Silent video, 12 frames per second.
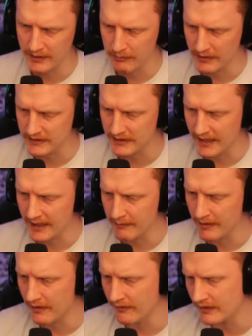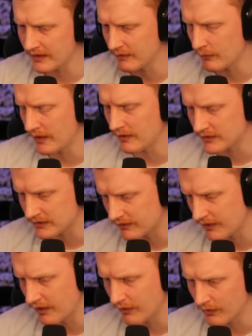a blizzard came out, then it went on to the
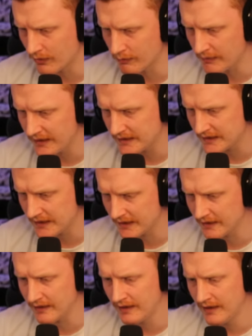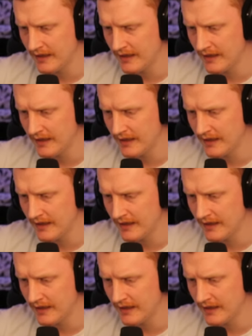local meeting.